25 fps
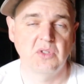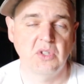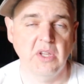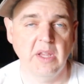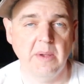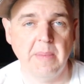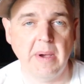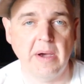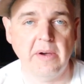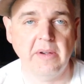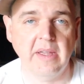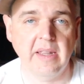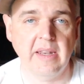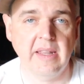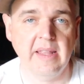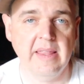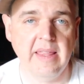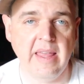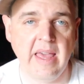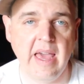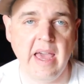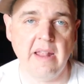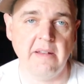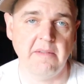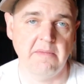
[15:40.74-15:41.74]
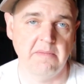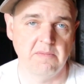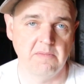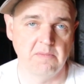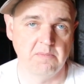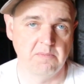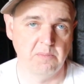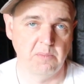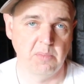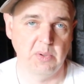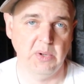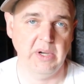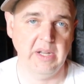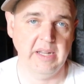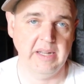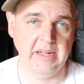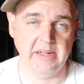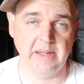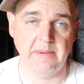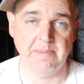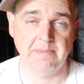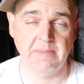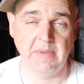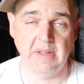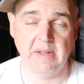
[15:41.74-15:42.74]
see about getting that pretty
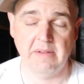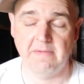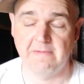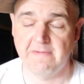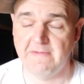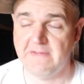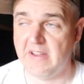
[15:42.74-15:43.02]
up and